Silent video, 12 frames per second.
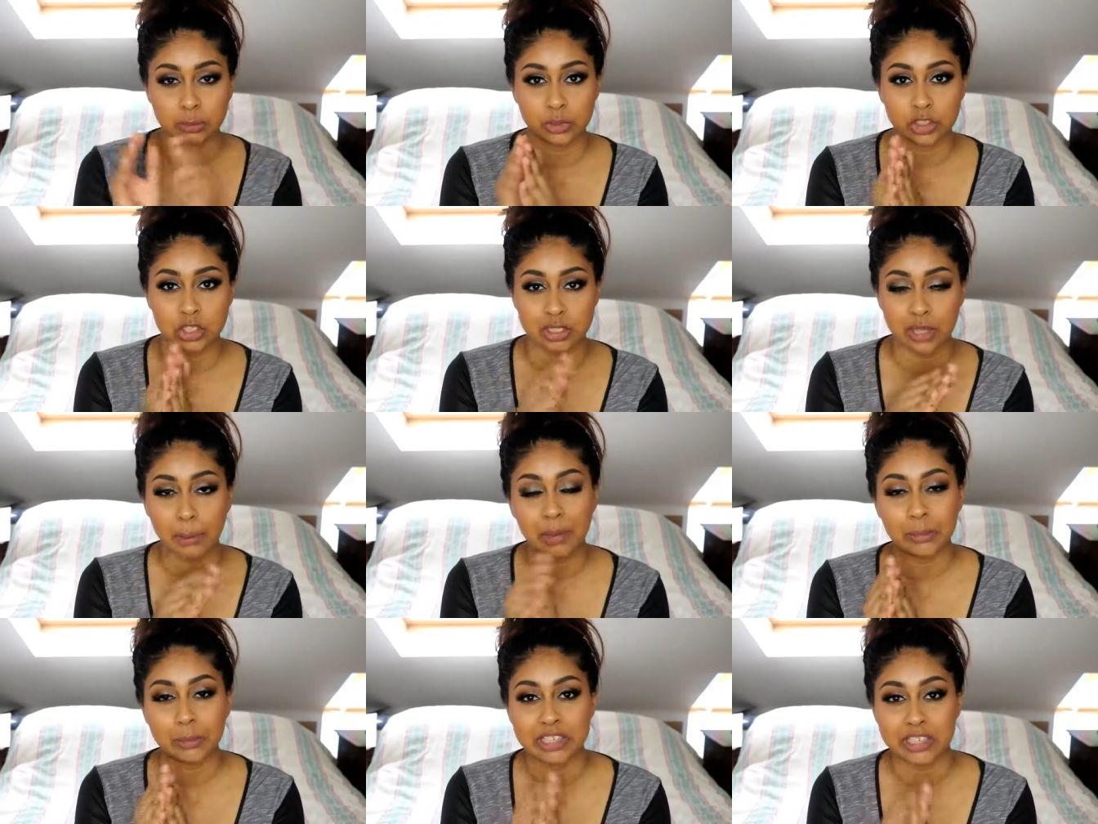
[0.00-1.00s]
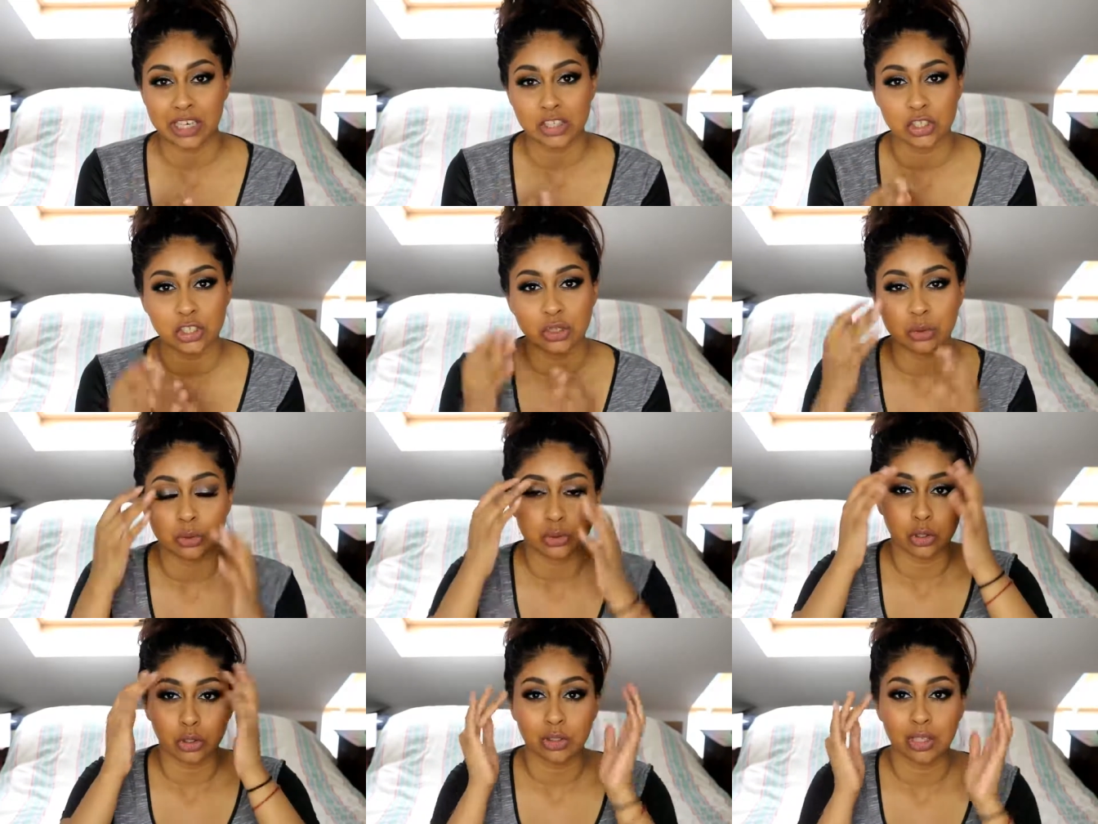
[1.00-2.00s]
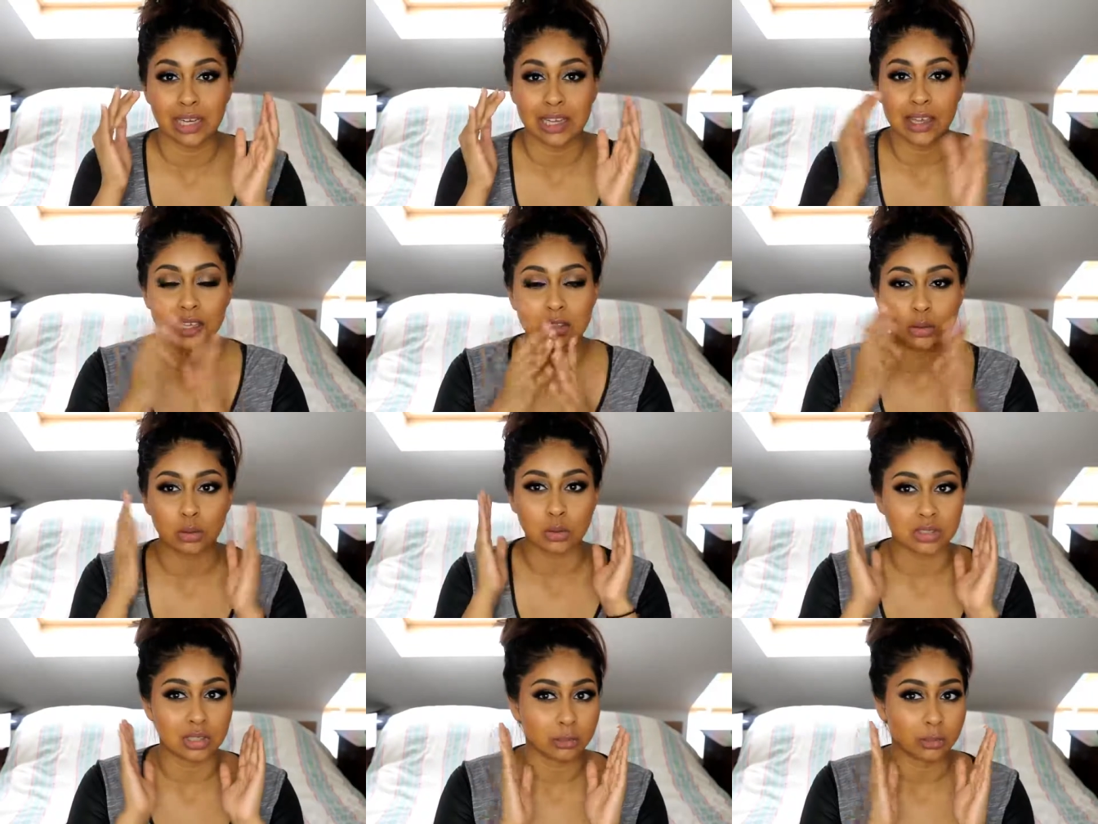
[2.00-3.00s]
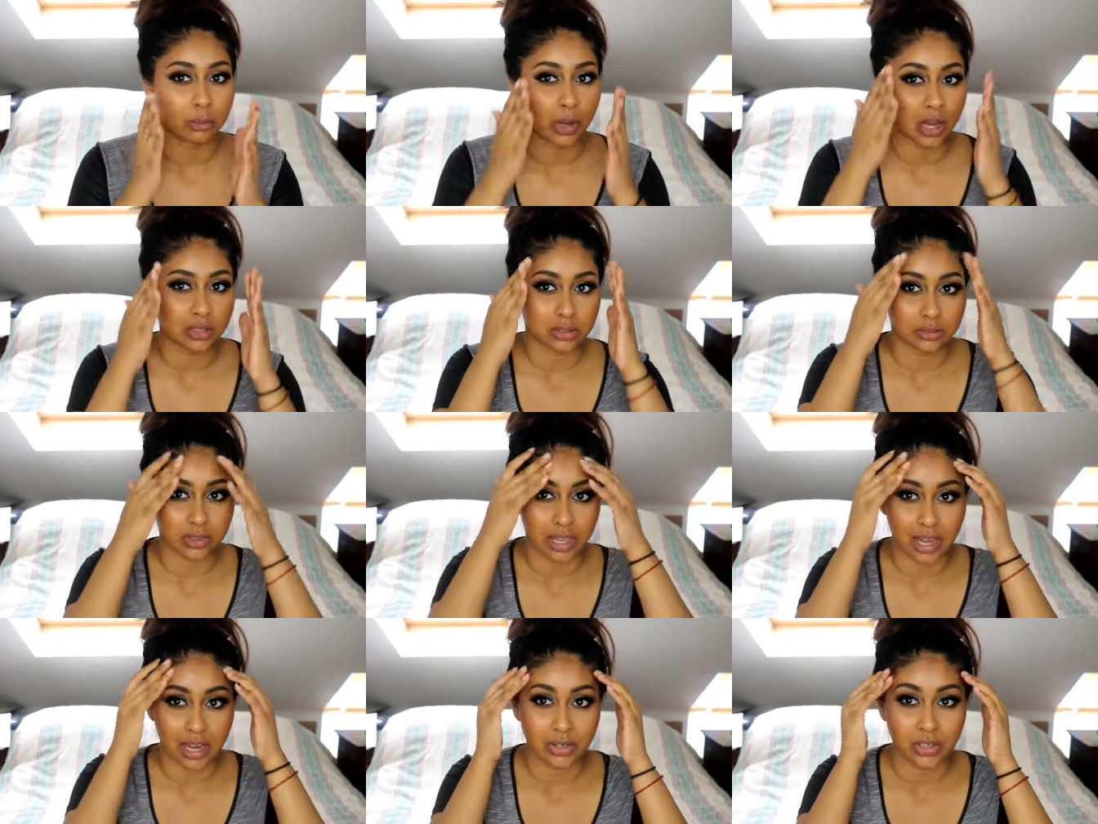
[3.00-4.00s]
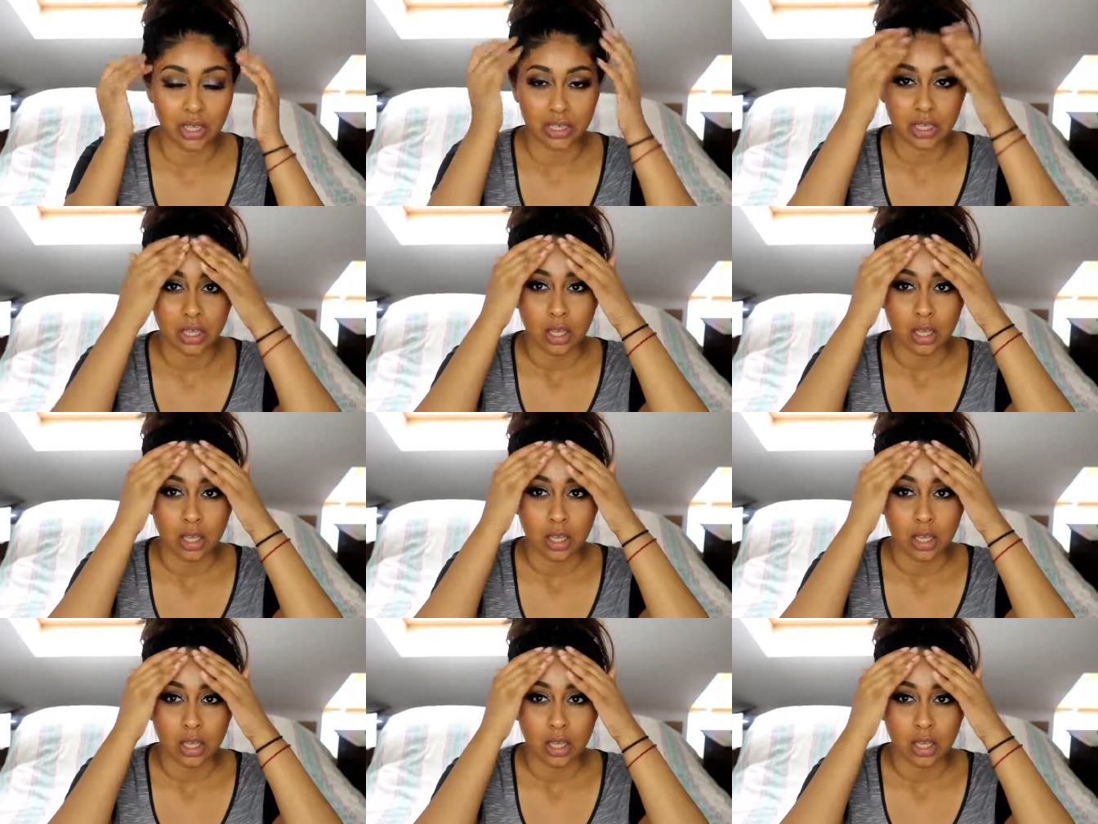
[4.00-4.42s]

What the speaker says: which is like pigmentation, or on the lids or some parts of their area, like